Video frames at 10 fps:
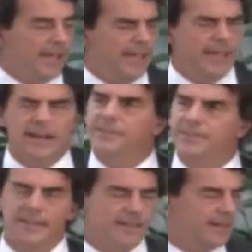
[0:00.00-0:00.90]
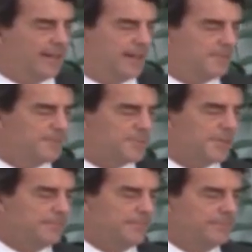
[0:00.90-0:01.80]
And I think
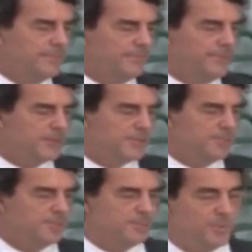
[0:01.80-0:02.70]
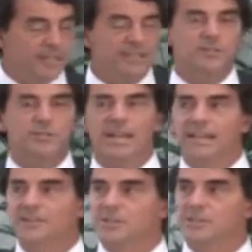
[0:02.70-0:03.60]
there's some real
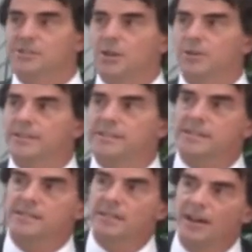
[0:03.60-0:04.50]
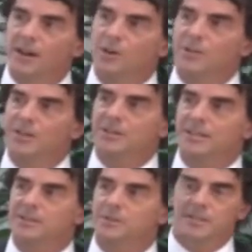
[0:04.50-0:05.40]
changes. So this is, oh, you don't
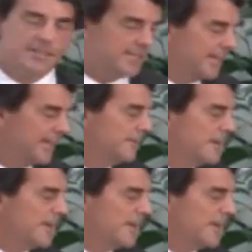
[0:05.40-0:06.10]
get to really see it.